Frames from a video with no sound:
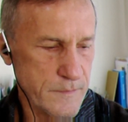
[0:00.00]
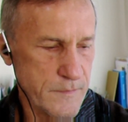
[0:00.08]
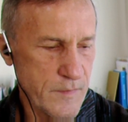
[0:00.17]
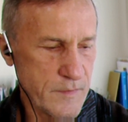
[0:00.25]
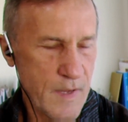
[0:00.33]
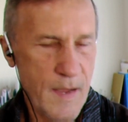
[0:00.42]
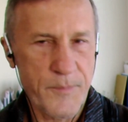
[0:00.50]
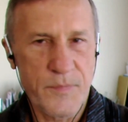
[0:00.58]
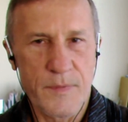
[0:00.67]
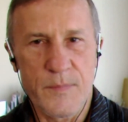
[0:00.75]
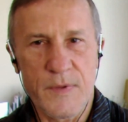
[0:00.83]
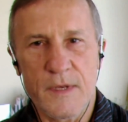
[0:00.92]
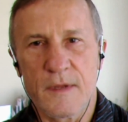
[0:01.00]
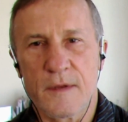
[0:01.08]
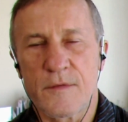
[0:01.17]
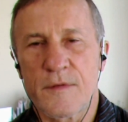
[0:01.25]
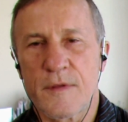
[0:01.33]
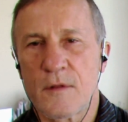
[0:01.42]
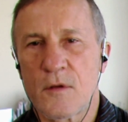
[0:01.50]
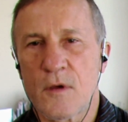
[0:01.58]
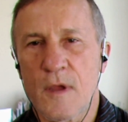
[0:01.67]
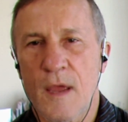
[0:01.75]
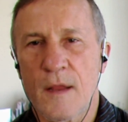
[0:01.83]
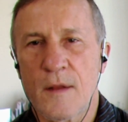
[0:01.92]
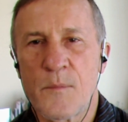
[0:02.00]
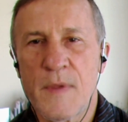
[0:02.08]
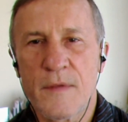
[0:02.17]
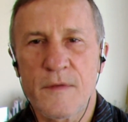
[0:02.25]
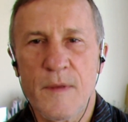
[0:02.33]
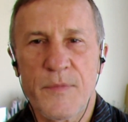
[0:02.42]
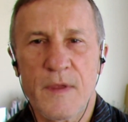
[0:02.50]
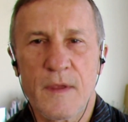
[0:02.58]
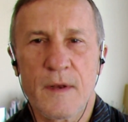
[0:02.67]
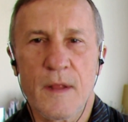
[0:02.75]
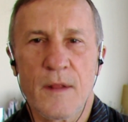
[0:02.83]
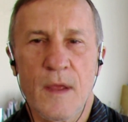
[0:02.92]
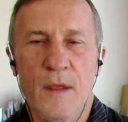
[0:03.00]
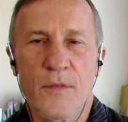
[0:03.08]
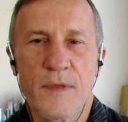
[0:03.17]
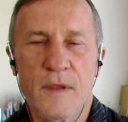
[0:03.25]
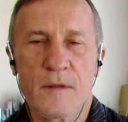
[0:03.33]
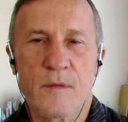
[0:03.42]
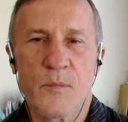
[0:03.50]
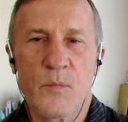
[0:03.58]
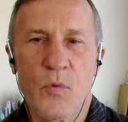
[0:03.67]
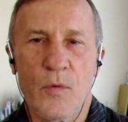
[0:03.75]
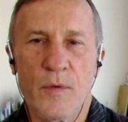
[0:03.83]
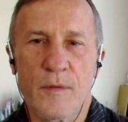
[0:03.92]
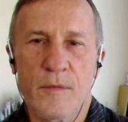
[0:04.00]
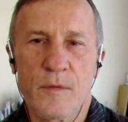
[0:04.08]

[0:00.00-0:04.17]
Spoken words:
stop the meeting and say, look, I missed something and I think it's important,